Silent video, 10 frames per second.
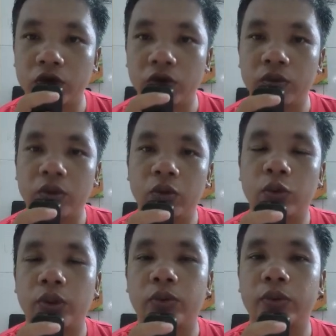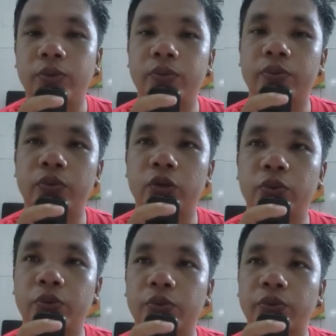I'll take care of you."
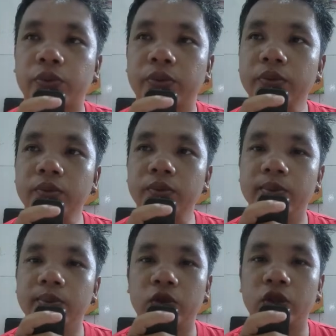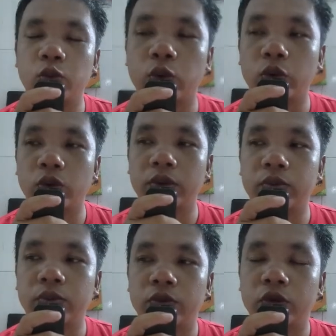In the days that
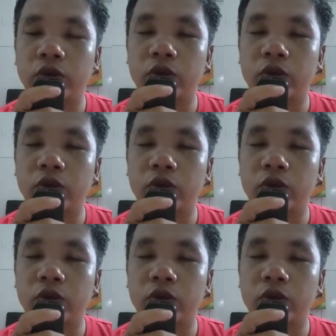followed,